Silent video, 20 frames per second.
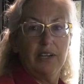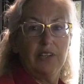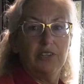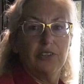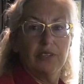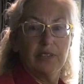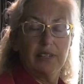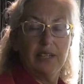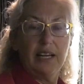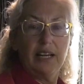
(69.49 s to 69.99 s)

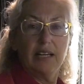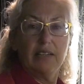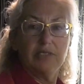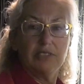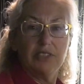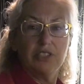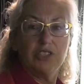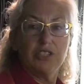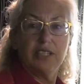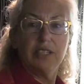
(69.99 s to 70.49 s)
You're going to have
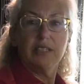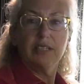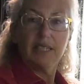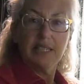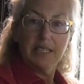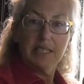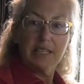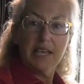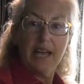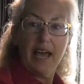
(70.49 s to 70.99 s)
to
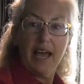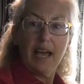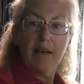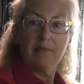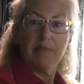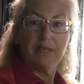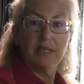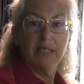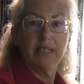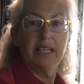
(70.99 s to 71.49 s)
gently
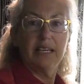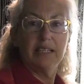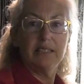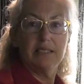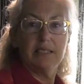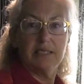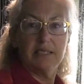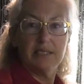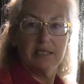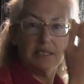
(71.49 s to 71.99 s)
tap the
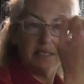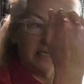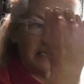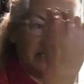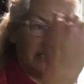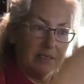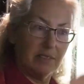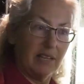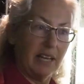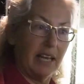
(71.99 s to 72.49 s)
lenses
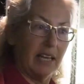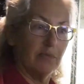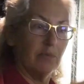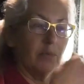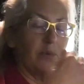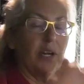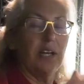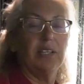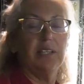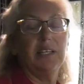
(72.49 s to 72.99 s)
and
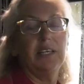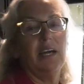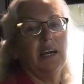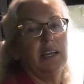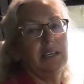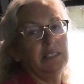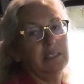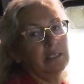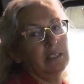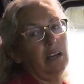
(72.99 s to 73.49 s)
break the
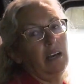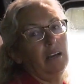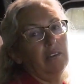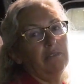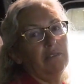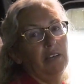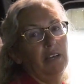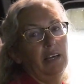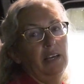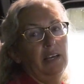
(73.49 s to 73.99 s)
ice
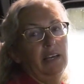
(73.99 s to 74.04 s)
off.